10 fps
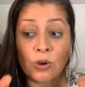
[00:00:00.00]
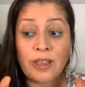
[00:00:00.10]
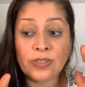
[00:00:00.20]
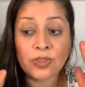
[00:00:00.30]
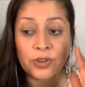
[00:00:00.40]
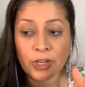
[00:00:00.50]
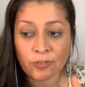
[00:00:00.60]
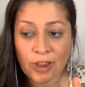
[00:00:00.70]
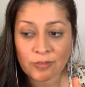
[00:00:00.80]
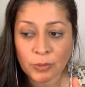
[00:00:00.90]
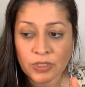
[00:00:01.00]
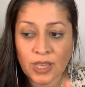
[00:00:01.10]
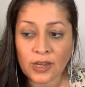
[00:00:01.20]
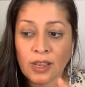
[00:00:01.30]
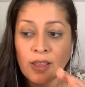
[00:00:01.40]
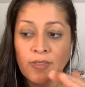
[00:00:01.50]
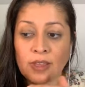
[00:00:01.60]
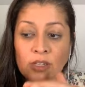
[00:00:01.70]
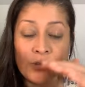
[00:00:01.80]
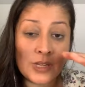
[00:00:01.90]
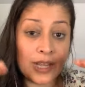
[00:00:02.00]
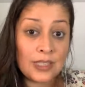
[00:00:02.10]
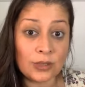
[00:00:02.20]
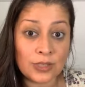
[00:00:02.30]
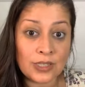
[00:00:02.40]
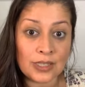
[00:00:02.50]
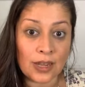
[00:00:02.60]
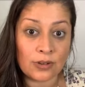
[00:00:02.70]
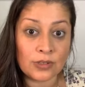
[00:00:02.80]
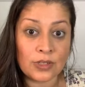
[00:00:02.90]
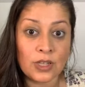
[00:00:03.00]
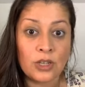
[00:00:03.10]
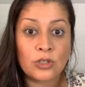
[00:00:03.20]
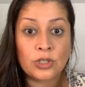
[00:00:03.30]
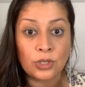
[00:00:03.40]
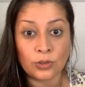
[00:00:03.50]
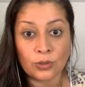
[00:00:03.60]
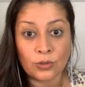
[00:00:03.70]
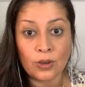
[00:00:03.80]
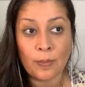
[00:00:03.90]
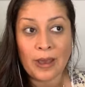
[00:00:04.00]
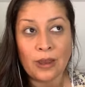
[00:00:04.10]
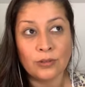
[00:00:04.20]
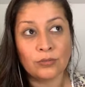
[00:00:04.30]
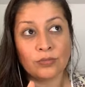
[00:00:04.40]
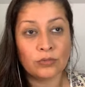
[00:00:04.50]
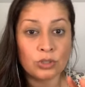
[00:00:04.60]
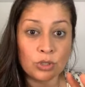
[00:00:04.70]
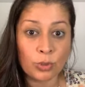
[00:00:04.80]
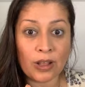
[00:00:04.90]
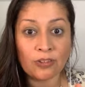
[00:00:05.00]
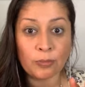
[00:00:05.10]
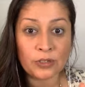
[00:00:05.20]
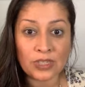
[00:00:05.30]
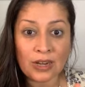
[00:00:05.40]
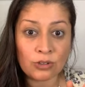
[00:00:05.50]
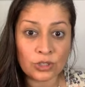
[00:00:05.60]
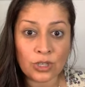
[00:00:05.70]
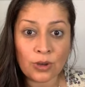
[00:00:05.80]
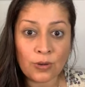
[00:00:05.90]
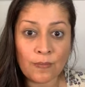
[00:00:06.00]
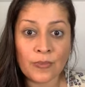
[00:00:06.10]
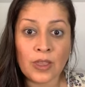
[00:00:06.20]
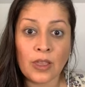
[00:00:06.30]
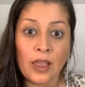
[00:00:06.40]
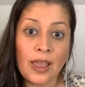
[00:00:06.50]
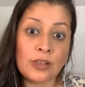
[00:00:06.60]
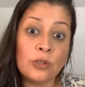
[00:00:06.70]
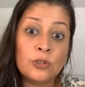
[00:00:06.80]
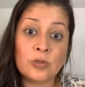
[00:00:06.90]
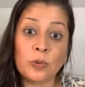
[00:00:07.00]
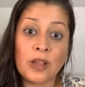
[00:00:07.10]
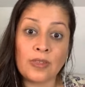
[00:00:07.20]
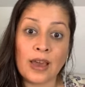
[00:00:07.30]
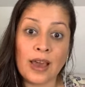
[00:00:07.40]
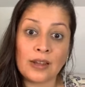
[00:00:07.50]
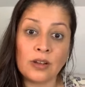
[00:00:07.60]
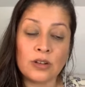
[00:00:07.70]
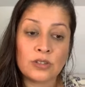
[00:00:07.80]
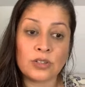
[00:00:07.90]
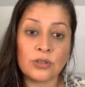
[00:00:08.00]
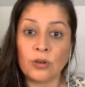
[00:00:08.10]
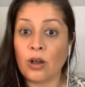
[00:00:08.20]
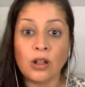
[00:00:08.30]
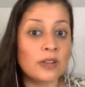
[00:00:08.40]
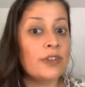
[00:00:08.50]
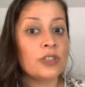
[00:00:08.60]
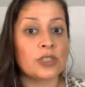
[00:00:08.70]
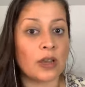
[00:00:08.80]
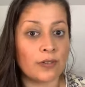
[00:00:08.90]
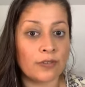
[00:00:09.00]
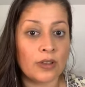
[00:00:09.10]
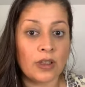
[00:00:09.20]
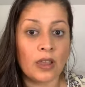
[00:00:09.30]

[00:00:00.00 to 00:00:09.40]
go get the 35%, then you dilute it down to about 12% or so, and you spray that onto all of your stuff,